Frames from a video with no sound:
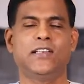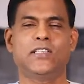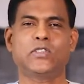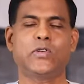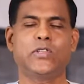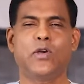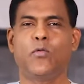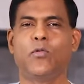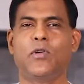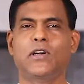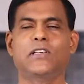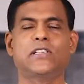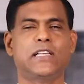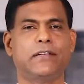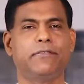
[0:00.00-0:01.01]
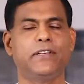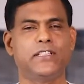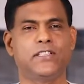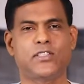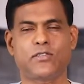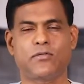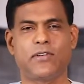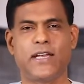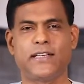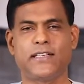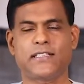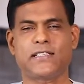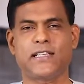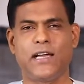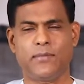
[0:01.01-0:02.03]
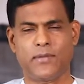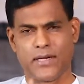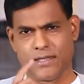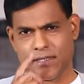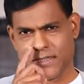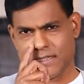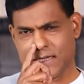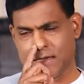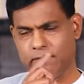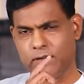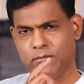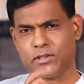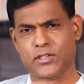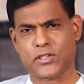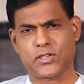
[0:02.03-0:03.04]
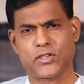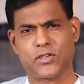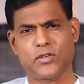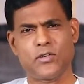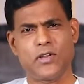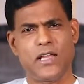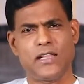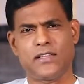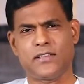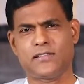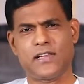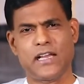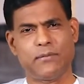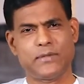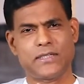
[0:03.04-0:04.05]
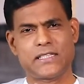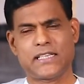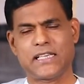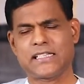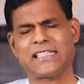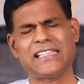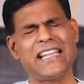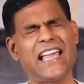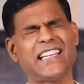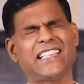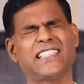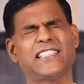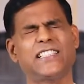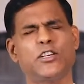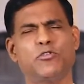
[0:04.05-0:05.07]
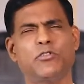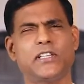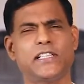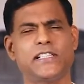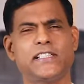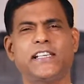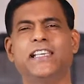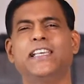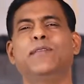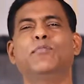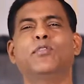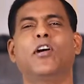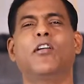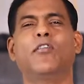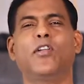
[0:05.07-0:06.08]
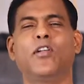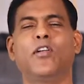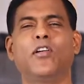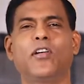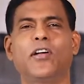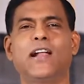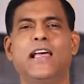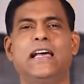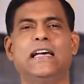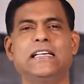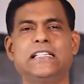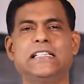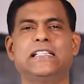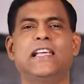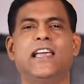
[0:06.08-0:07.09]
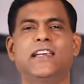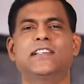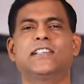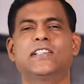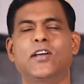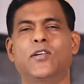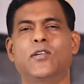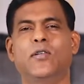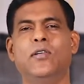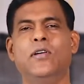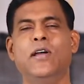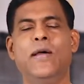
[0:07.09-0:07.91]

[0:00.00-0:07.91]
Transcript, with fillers: So, in the verse that we just read in Psalm 107, verse 2, the psalmist says, Let the redeemed of the Lord say so,